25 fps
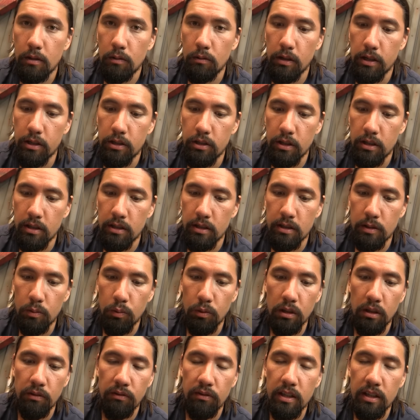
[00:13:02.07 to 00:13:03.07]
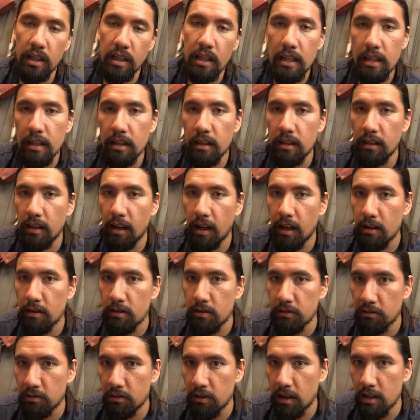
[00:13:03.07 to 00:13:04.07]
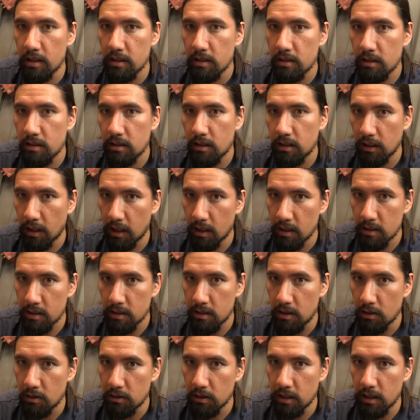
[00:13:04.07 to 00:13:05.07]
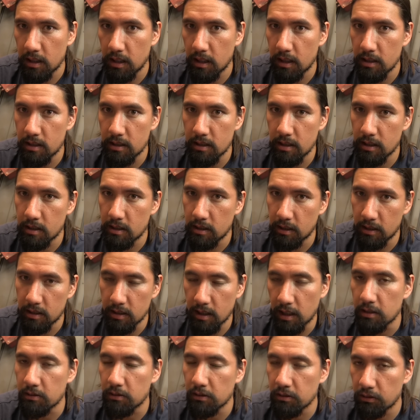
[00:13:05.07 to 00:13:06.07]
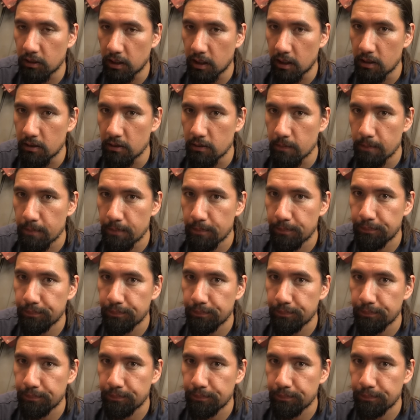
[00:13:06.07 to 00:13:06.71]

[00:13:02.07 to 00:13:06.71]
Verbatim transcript: which is one key indicators for us to let us know that it is a successful video.